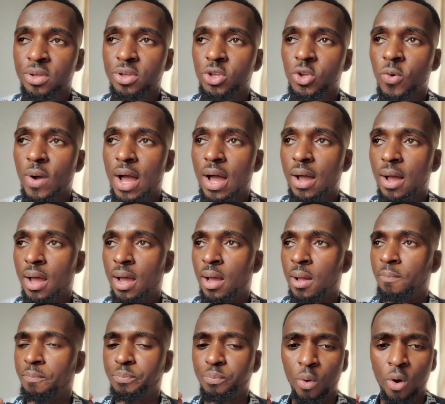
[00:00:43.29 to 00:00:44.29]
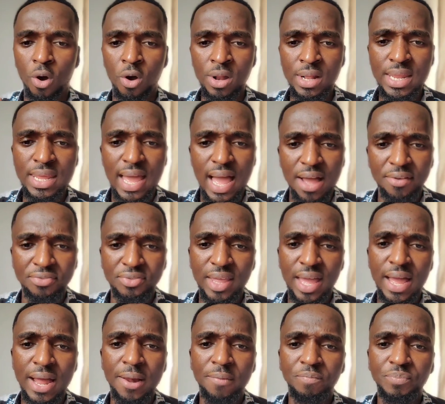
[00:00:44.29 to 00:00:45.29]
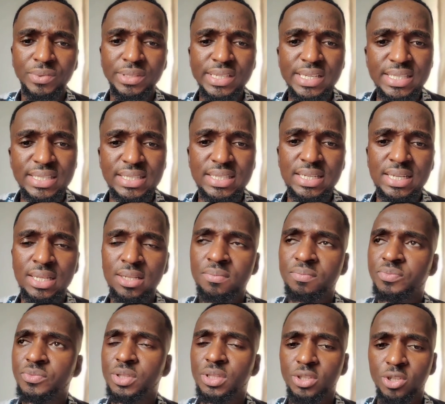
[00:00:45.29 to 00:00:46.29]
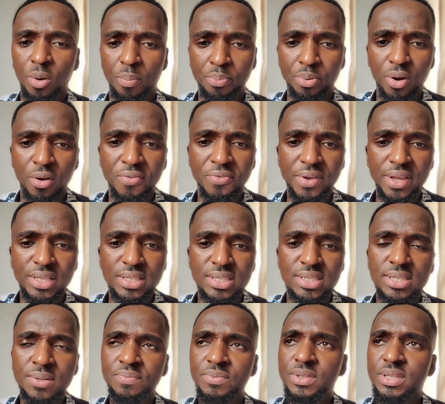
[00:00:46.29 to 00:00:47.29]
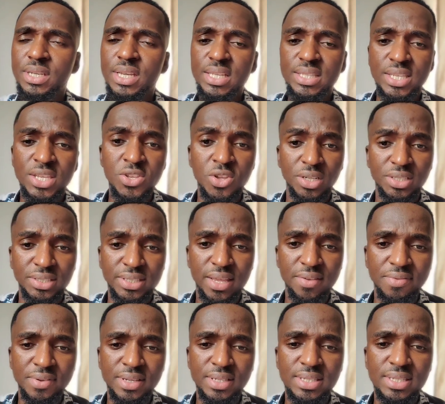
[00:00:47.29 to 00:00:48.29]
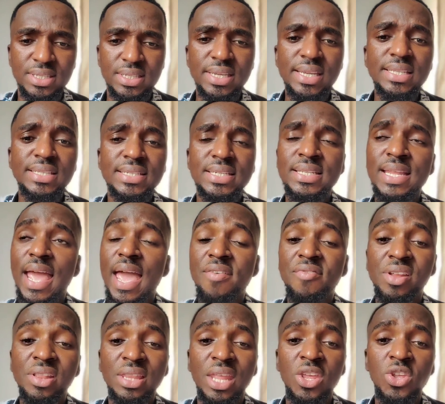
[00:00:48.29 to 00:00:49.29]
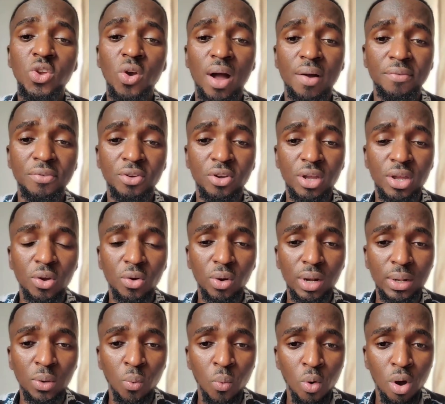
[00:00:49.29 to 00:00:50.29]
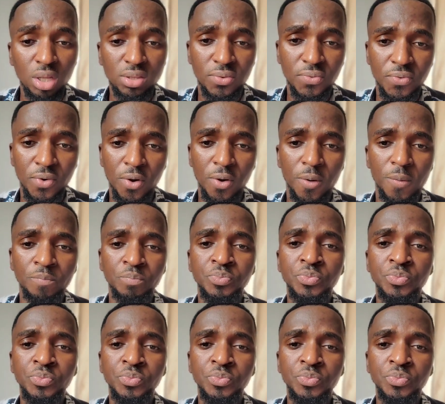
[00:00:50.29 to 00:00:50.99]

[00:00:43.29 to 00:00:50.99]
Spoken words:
you are only after eating your profit, eating your savings, eating everything you have worked for.